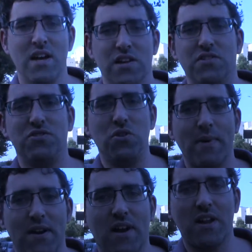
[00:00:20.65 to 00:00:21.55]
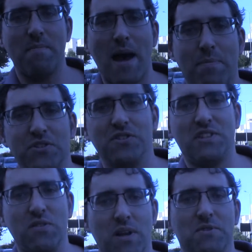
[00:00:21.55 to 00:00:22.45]
zoom out on a map and you'll
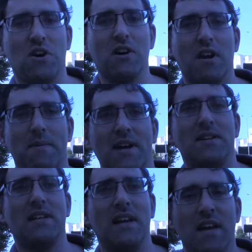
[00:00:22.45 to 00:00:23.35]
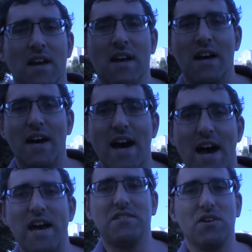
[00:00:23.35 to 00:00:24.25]
see what I'm talking about.
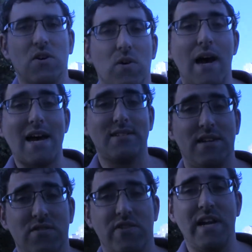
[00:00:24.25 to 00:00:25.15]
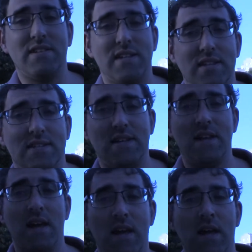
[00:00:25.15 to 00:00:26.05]
Uh, so as an Israeli citizen,
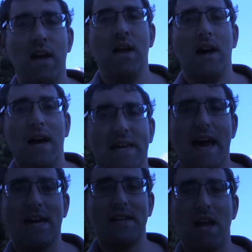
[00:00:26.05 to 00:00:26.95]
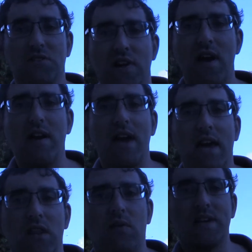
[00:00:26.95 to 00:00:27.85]
I can't enter Area
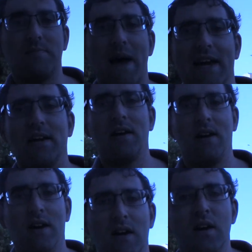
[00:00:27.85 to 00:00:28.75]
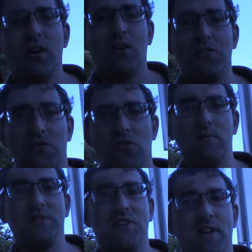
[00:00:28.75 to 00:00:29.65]
A, the West Bank, under
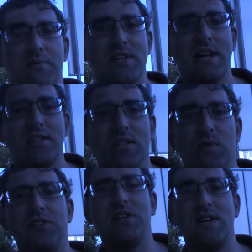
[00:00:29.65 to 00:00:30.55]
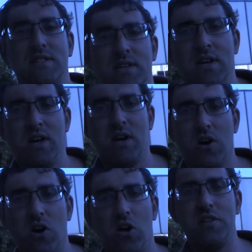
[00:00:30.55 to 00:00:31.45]
normal circumstances, which is
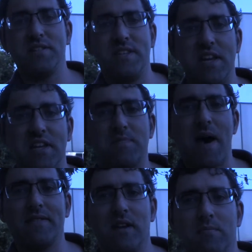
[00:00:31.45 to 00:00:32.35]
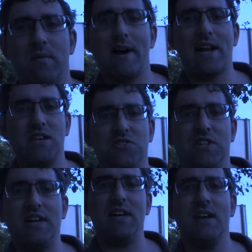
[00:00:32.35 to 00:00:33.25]
all the cities, Bethlehem, Ramallah,
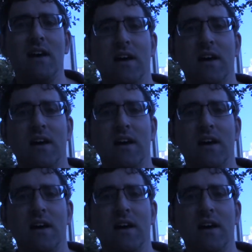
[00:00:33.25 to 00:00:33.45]
Jenin,